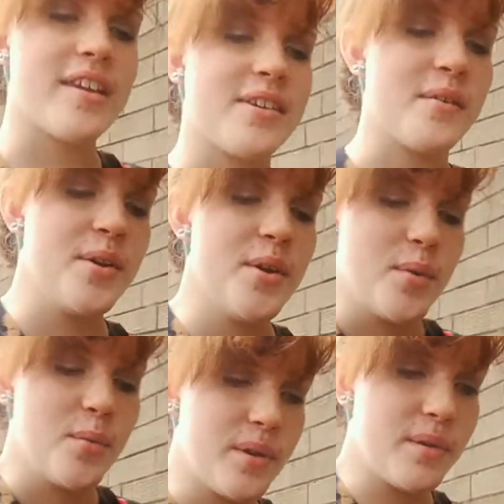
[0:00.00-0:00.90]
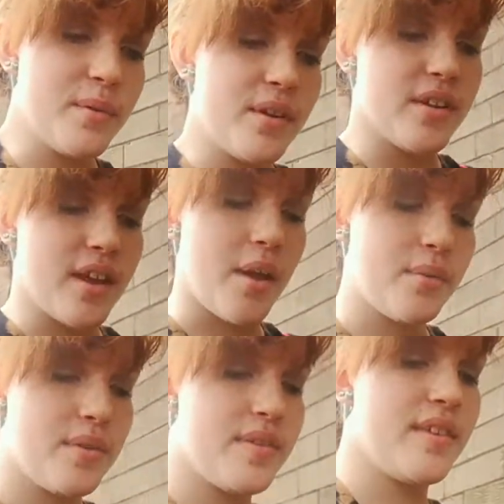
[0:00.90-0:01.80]
so we were, I
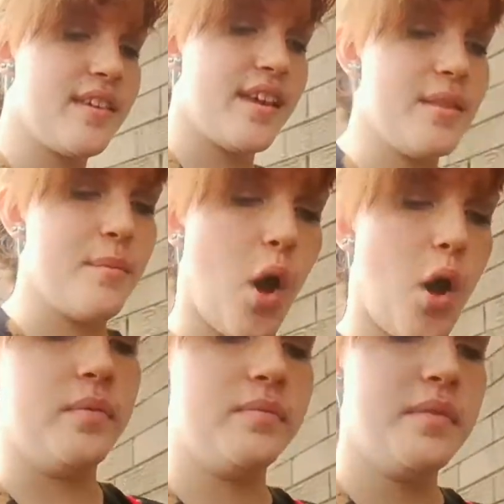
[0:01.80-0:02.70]
was in the mall,